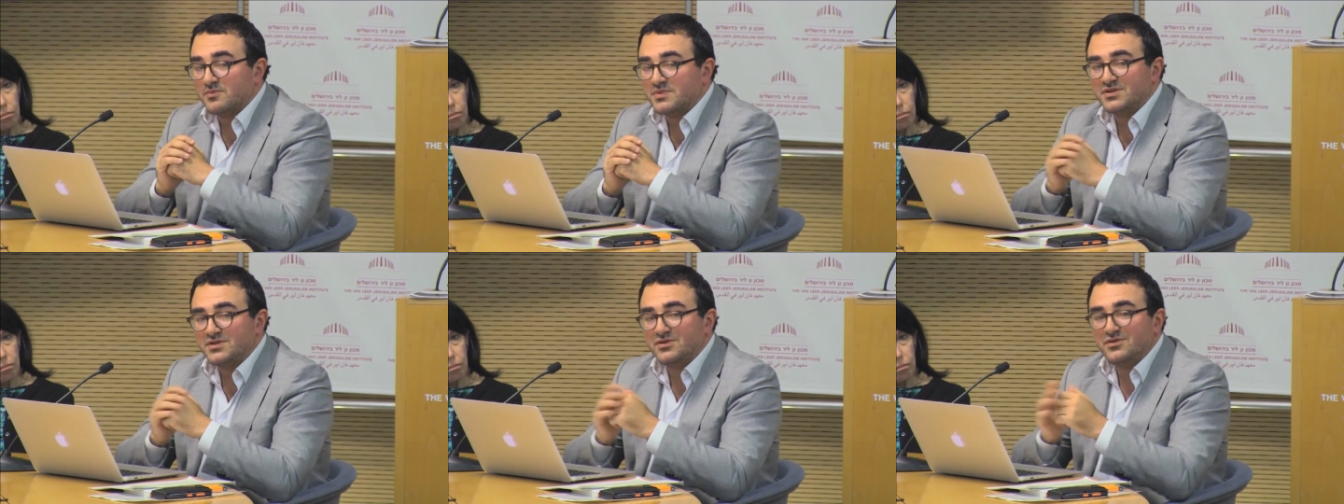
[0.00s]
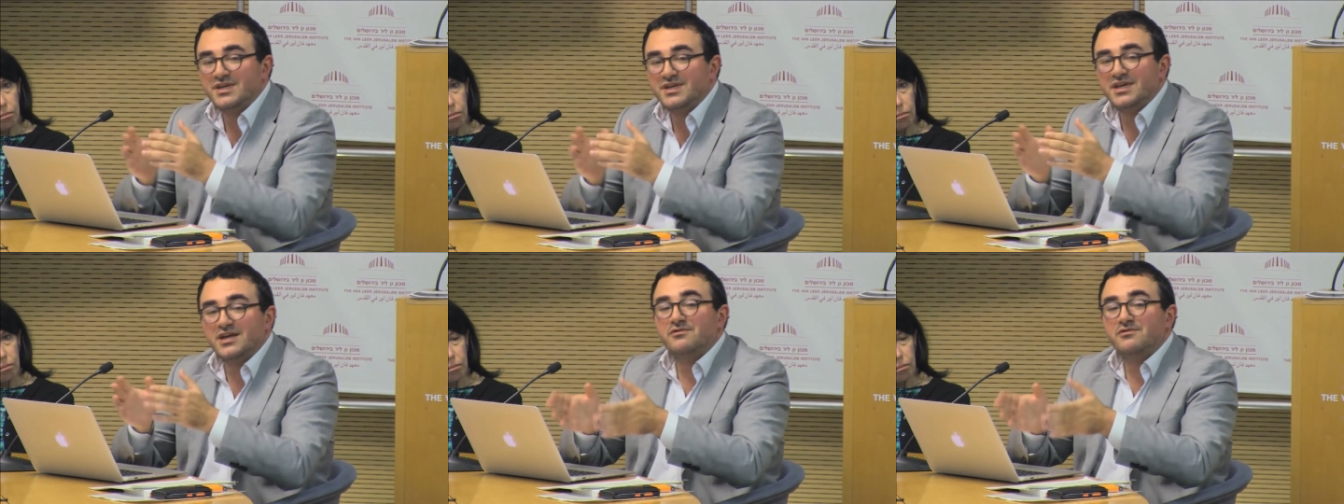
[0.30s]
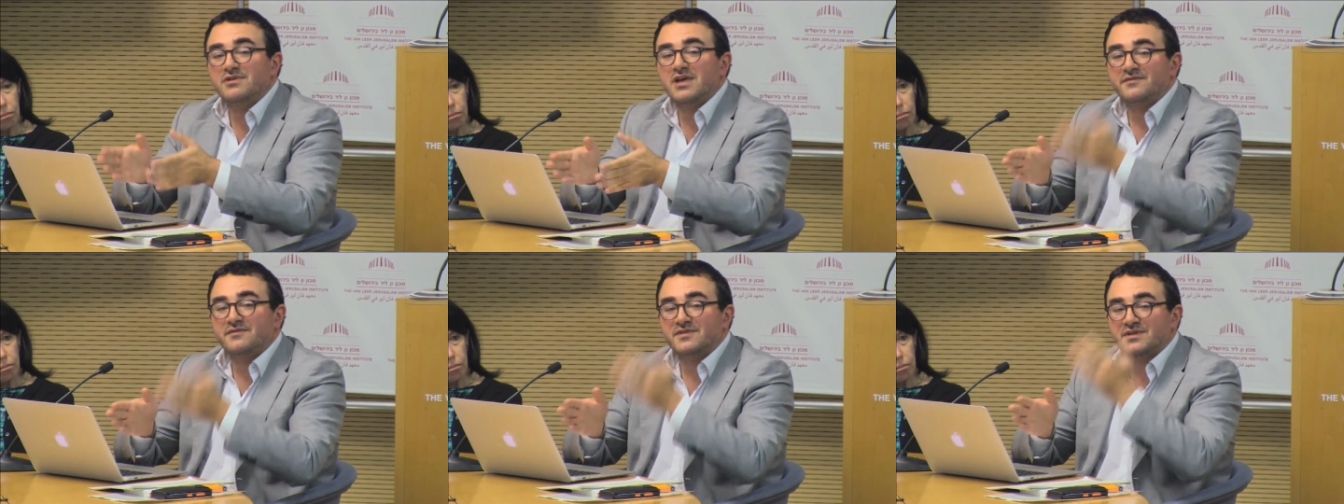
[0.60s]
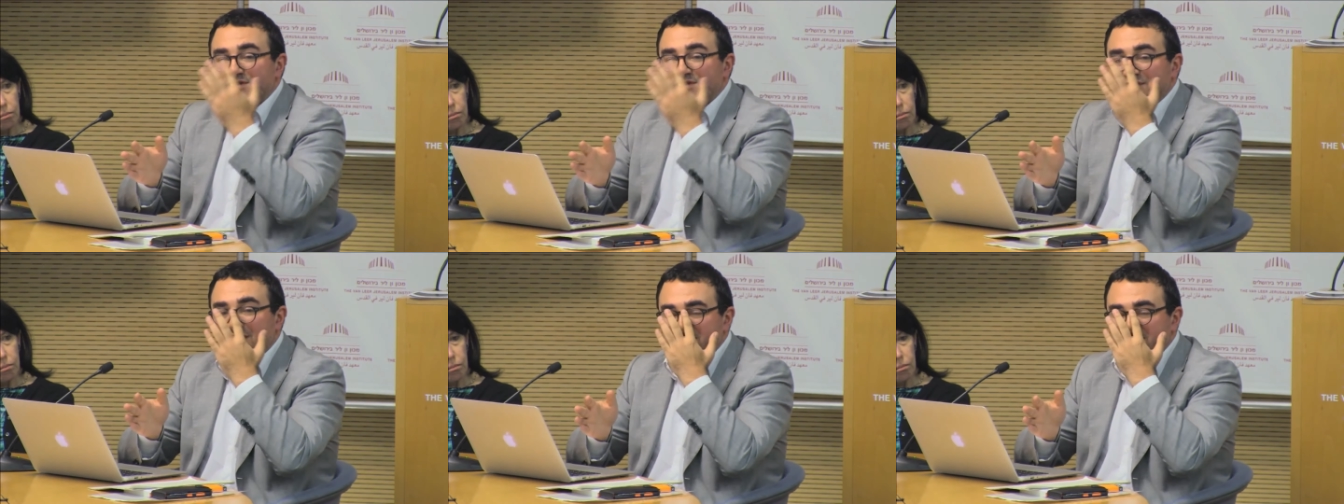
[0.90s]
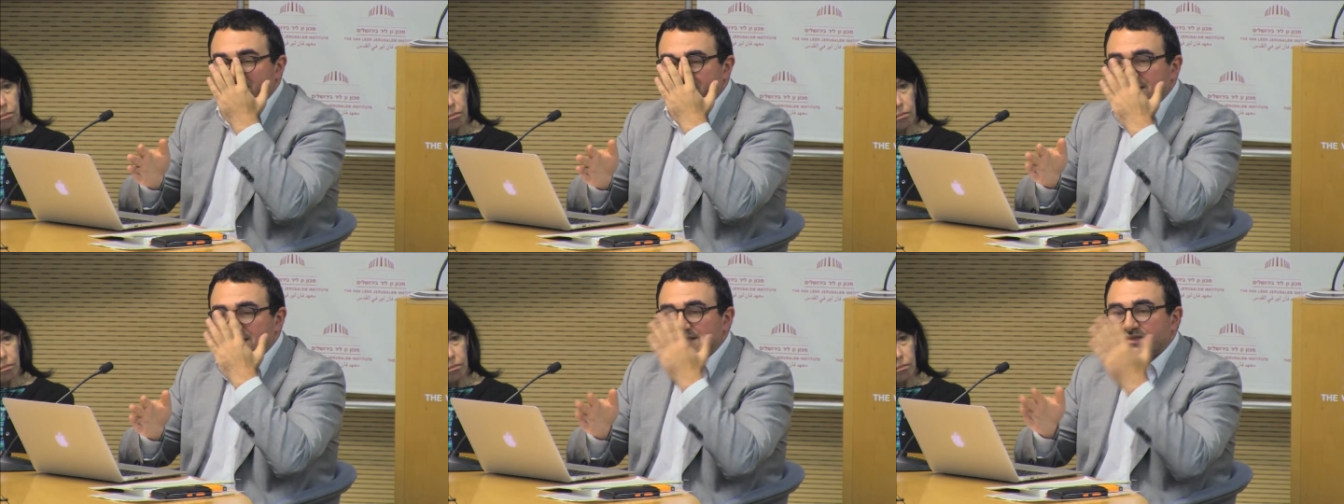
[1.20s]
groups. So here we have the
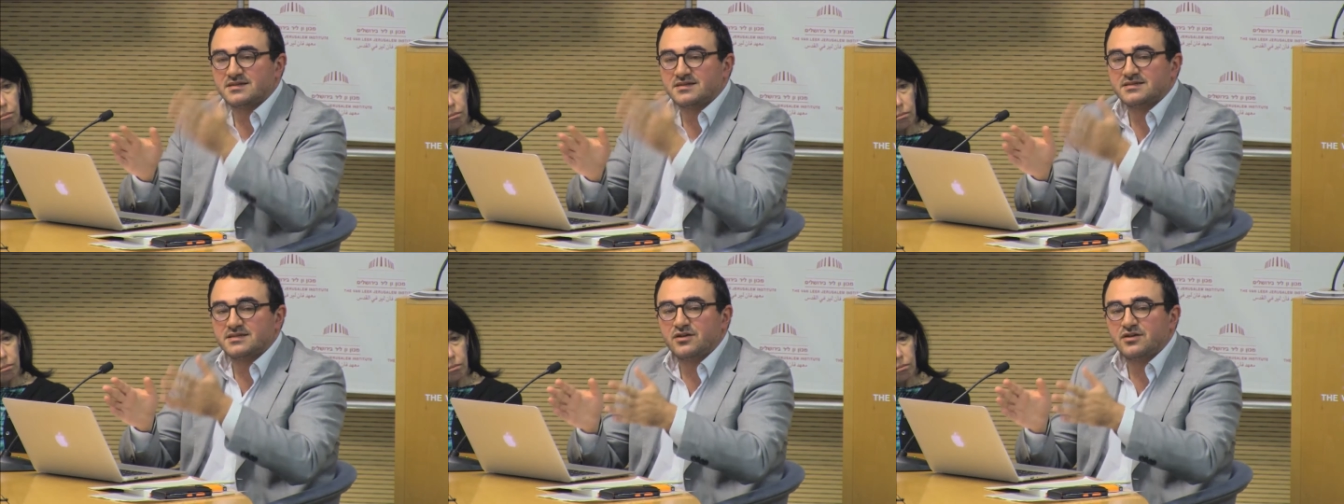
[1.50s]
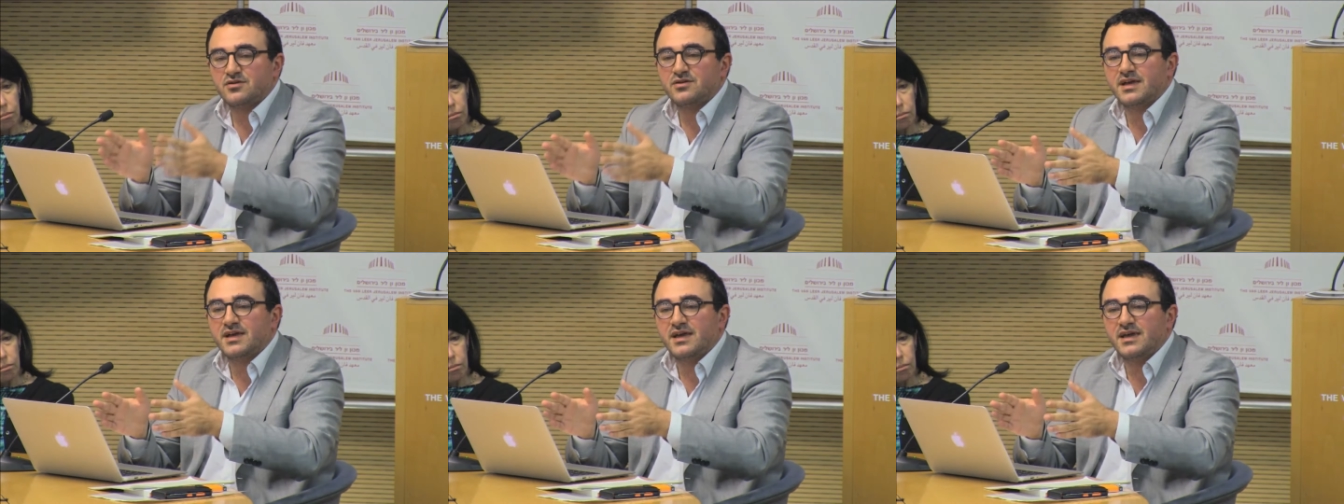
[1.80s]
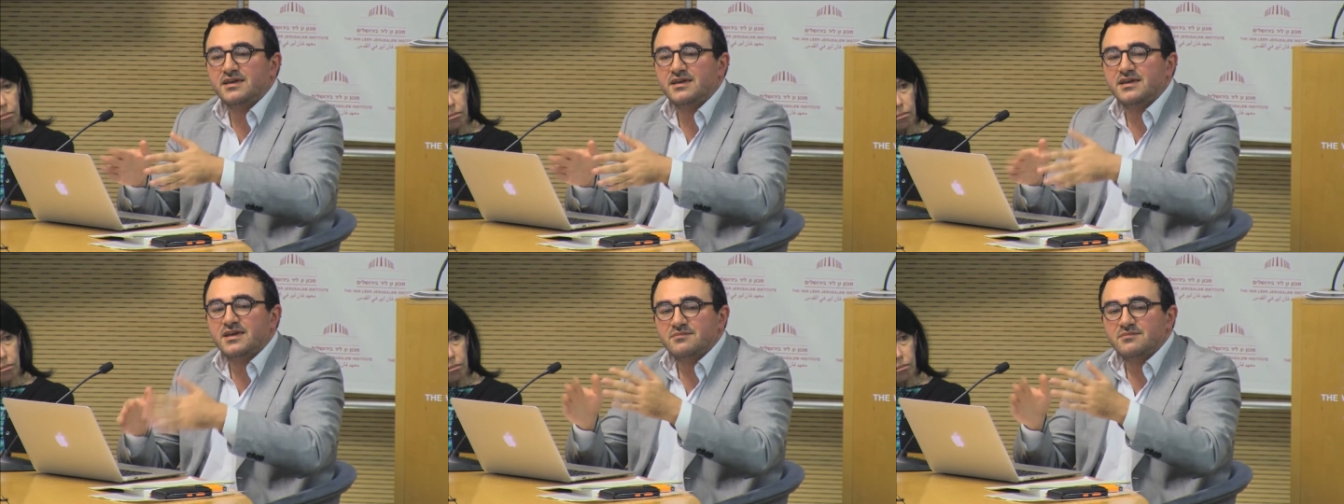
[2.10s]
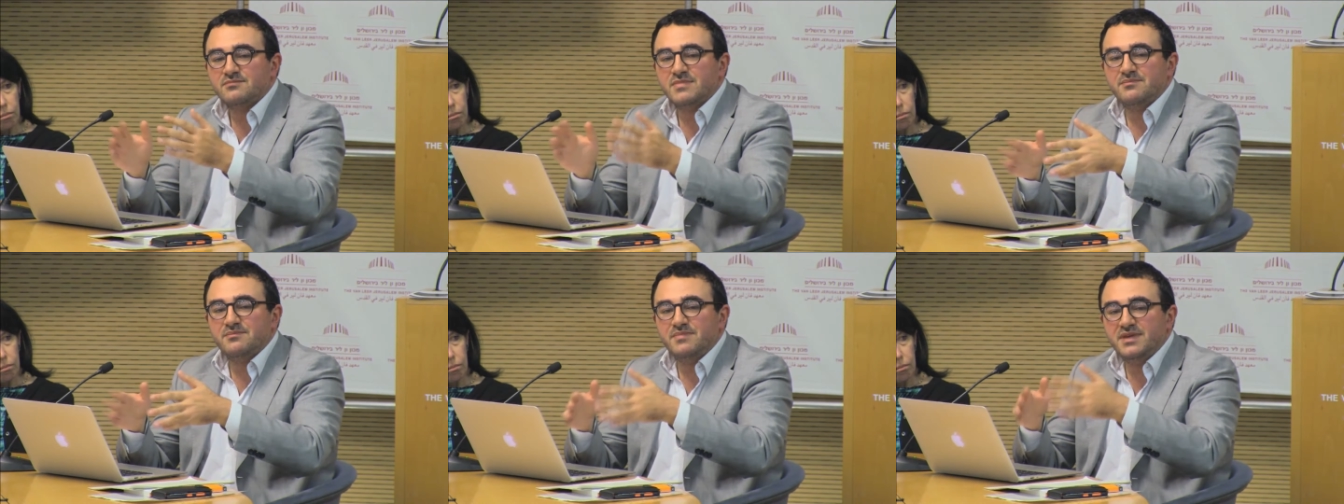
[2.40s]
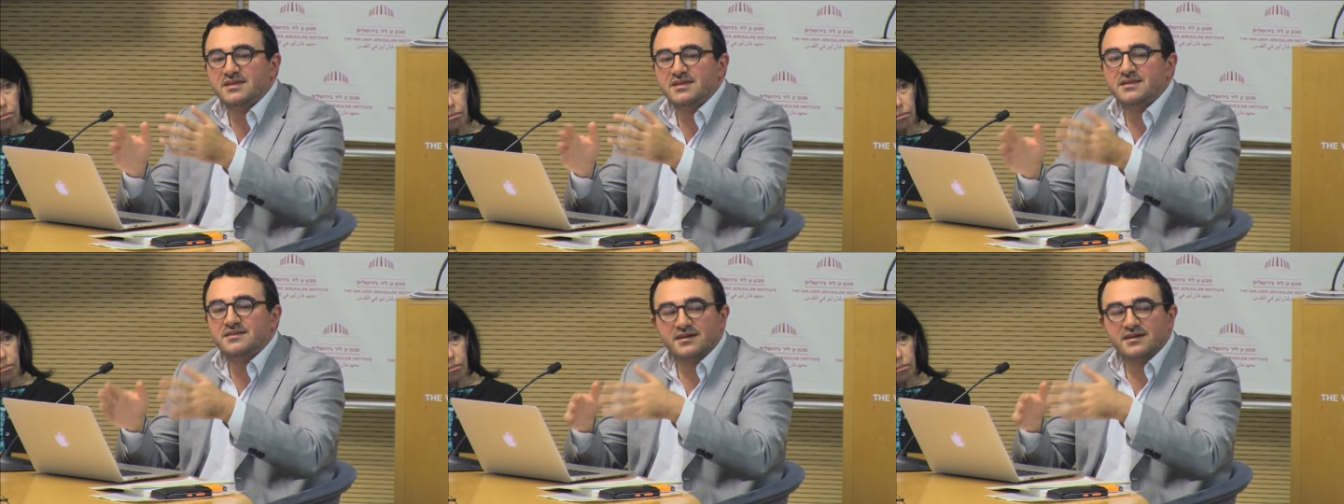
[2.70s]
judges that are saying, okay,
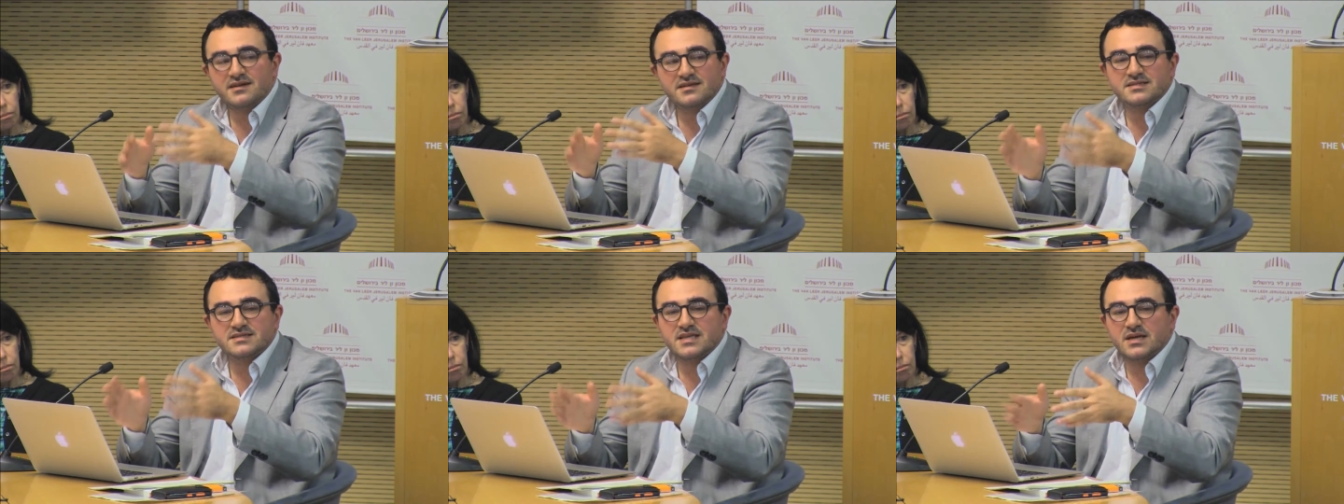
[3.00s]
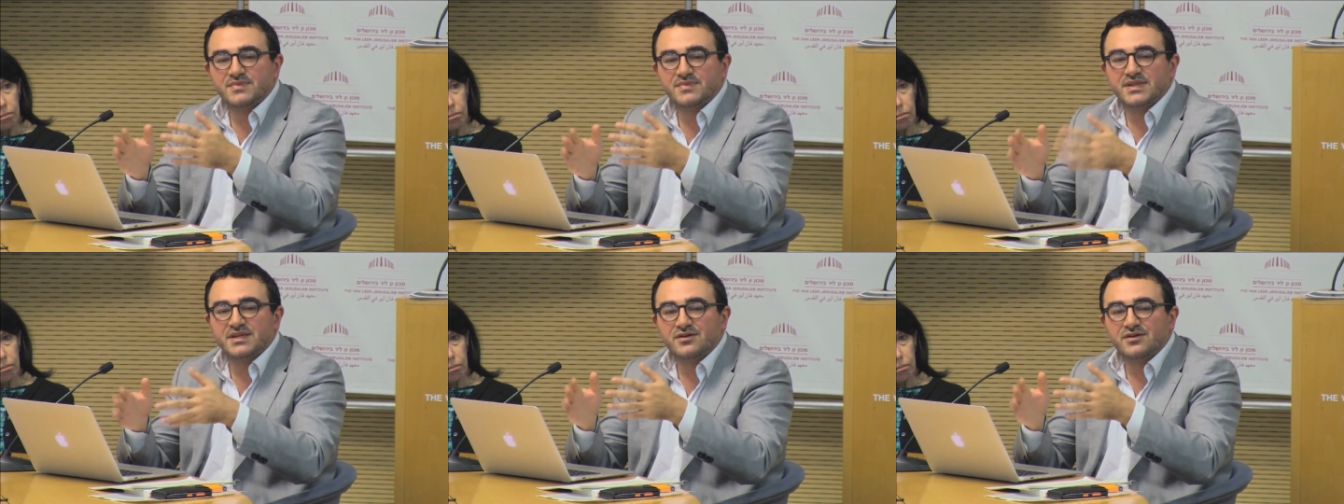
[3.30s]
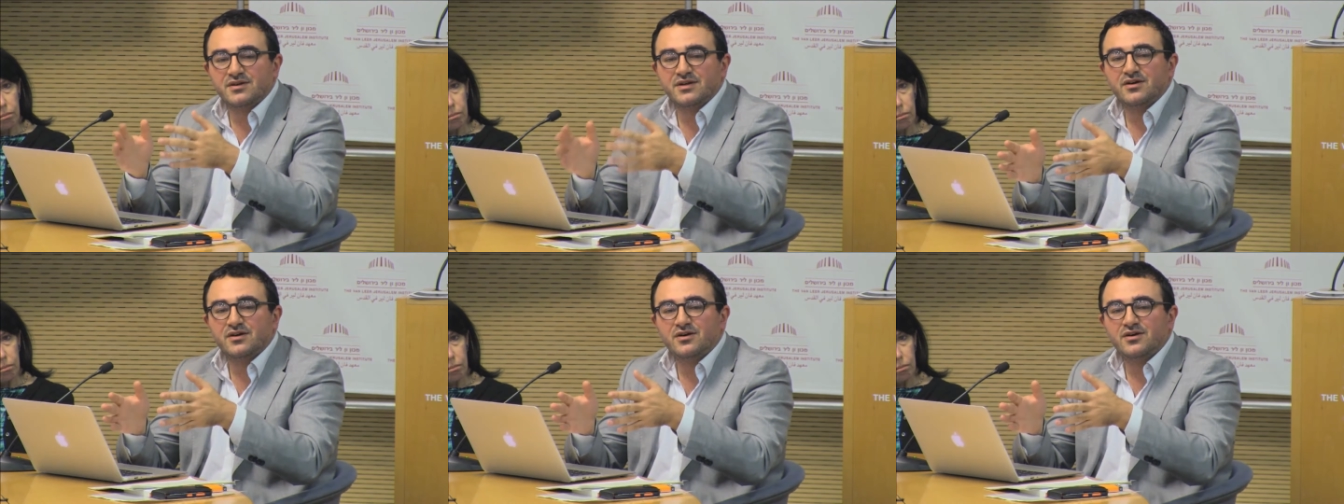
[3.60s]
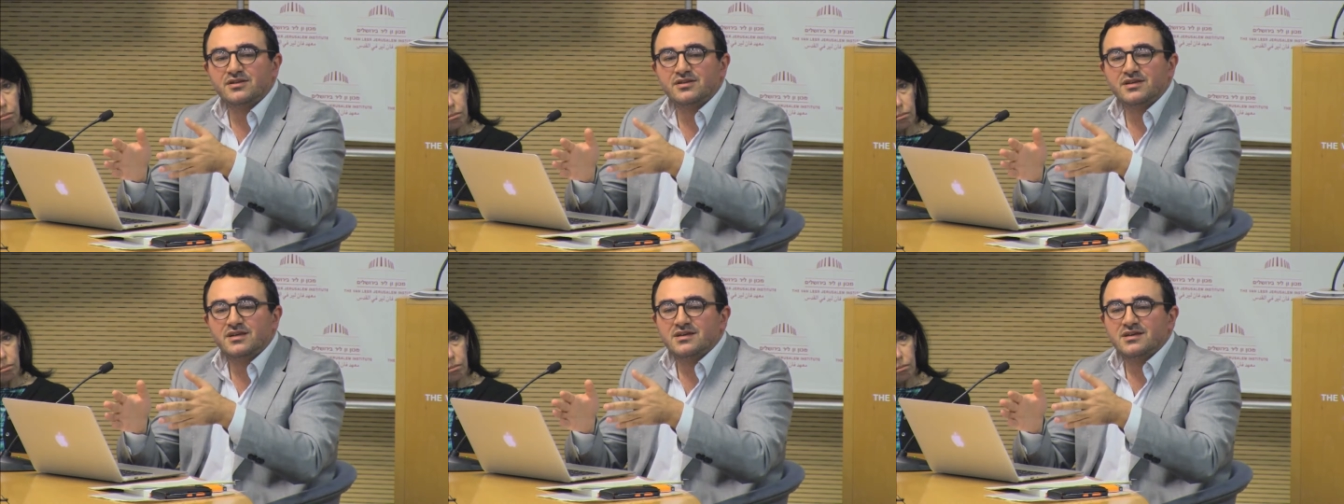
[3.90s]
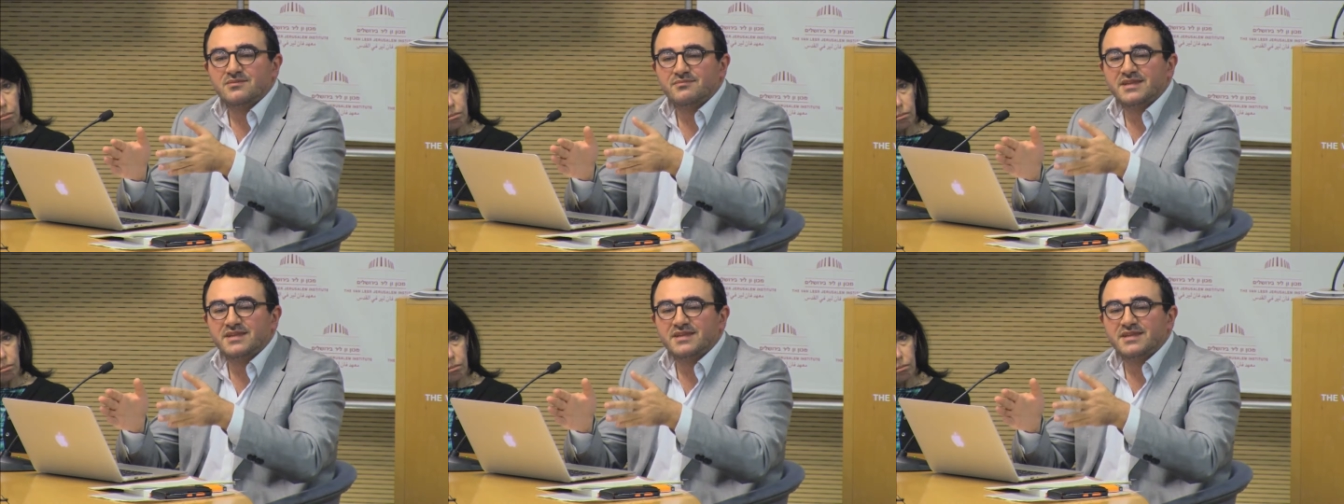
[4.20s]
maybe that there is something going on,